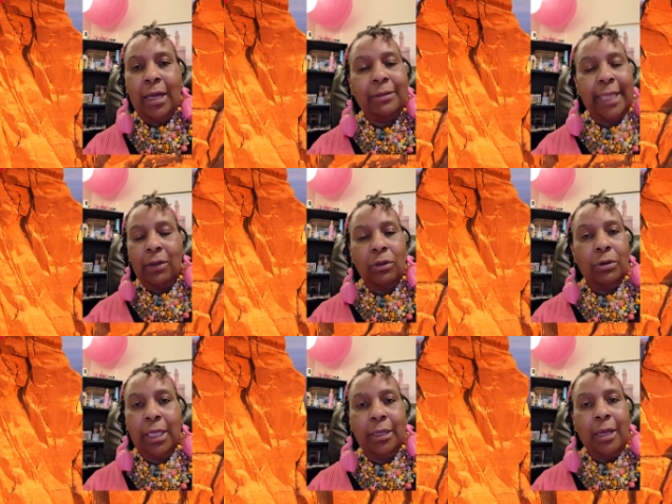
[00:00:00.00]

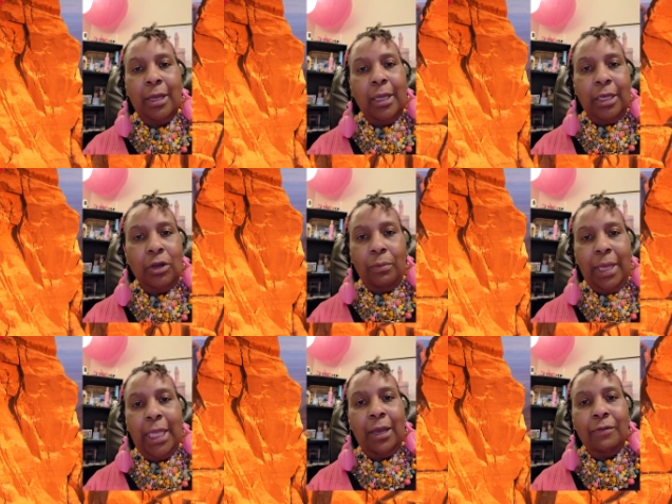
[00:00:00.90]
downloading,
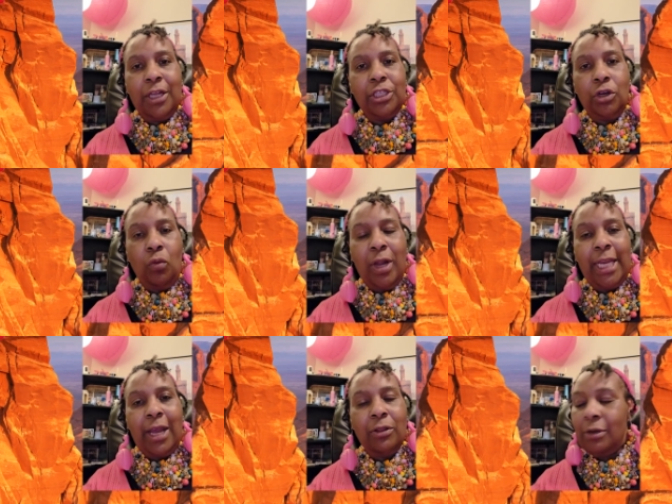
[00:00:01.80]
media that you don't want
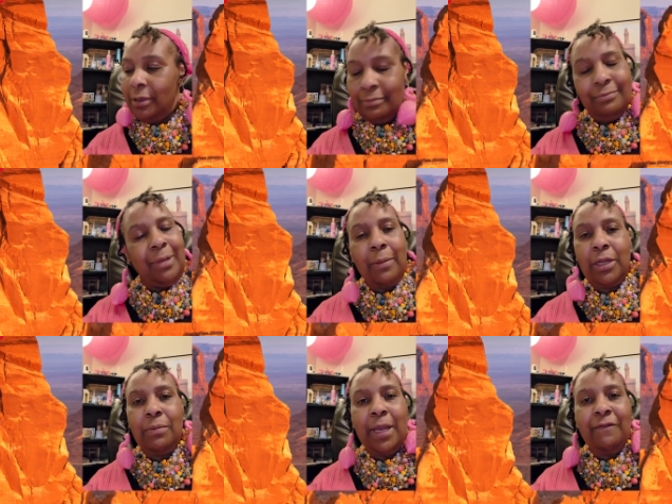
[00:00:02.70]
downloaded, I'm going
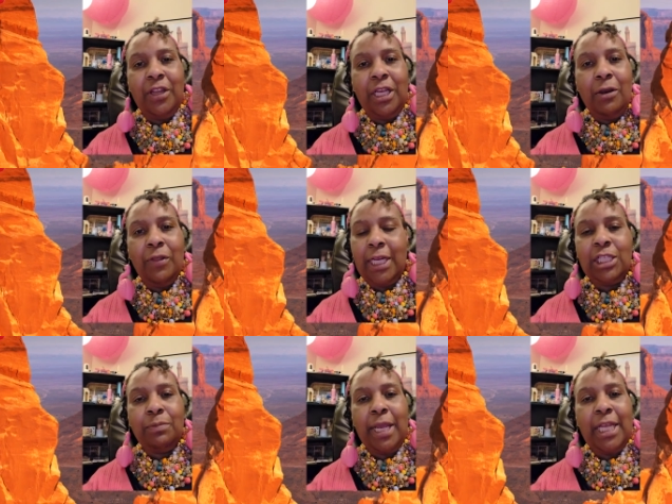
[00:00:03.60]
to make a video that
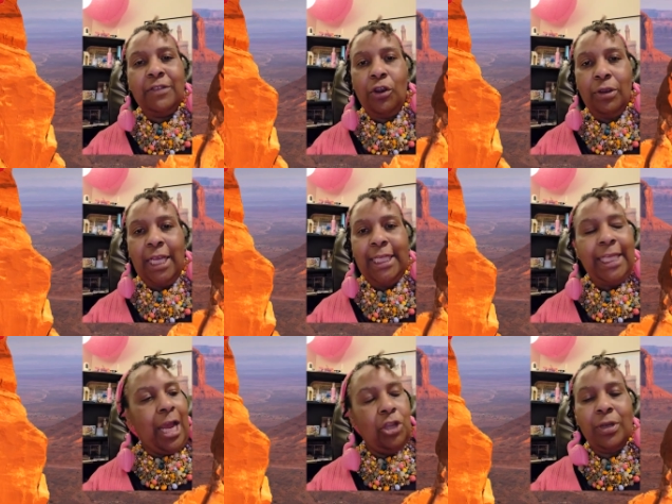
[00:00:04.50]
explains very easy
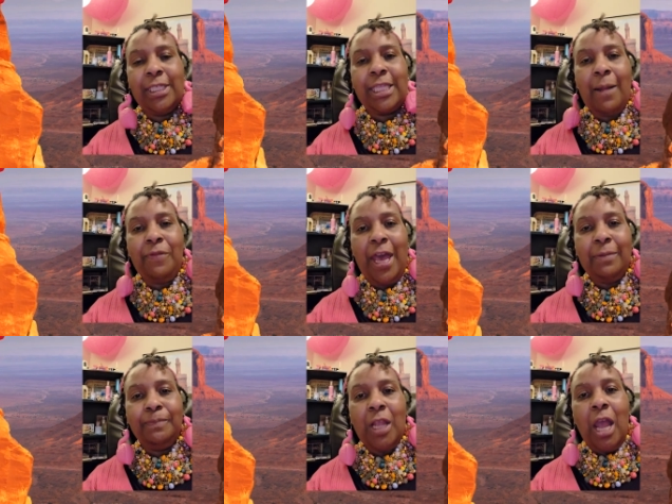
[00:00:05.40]
how you can stop that.
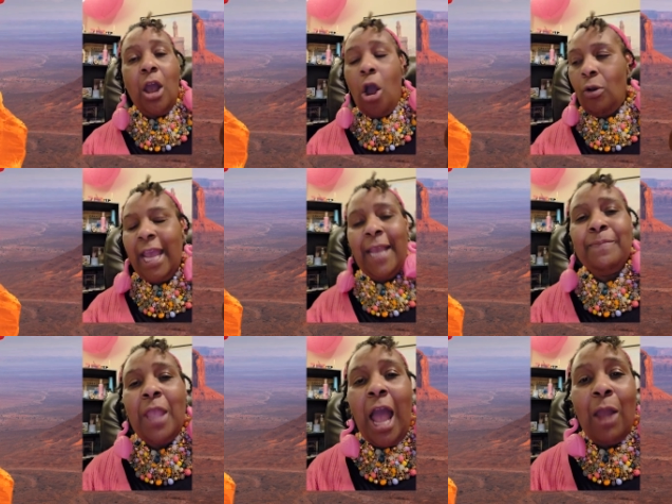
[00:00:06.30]
Okay.
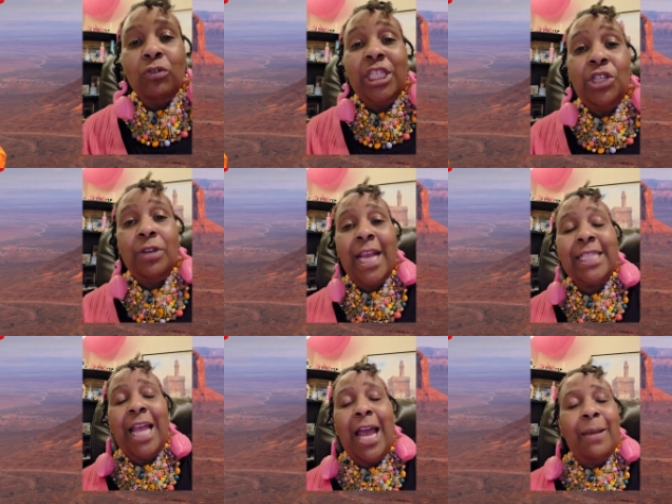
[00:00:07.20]
I will see you next
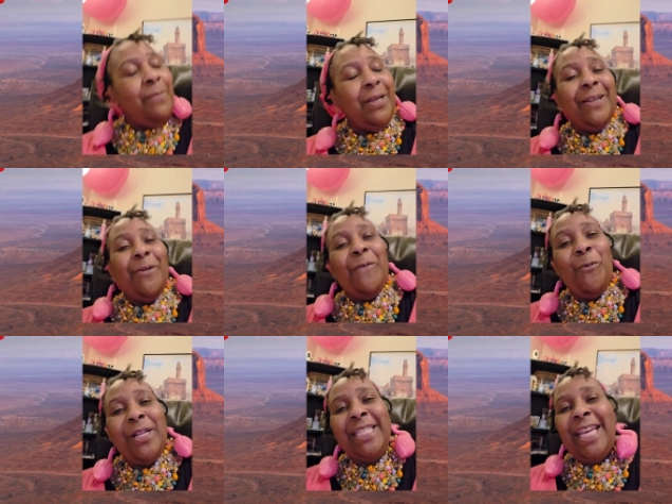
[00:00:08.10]
time.
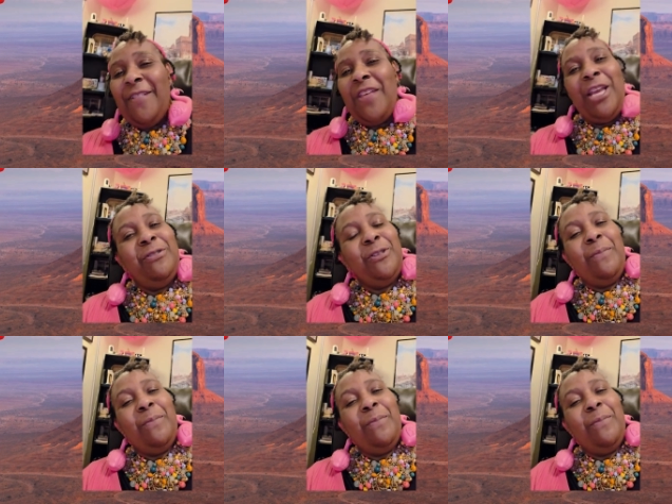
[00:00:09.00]
Once again, thank you so